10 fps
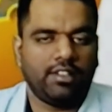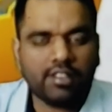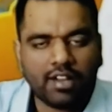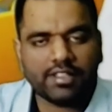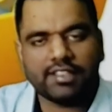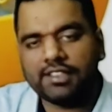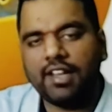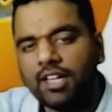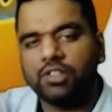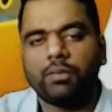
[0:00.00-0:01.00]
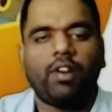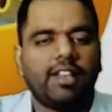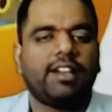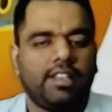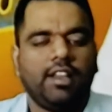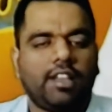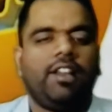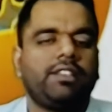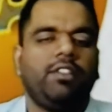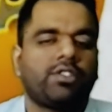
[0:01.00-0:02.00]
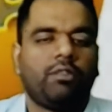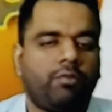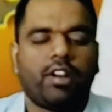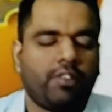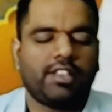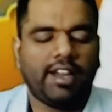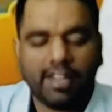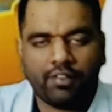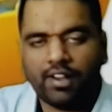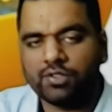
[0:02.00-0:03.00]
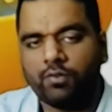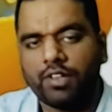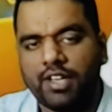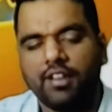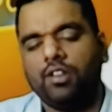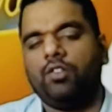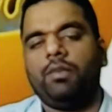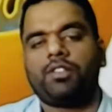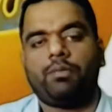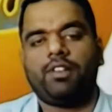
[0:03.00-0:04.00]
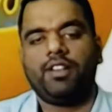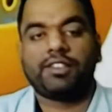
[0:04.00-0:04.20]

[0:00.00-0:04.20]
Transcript: This heart cell is saying continuously provide the energy, otherwise you will stop functioning, and if heart stop functioning, you will be stopped.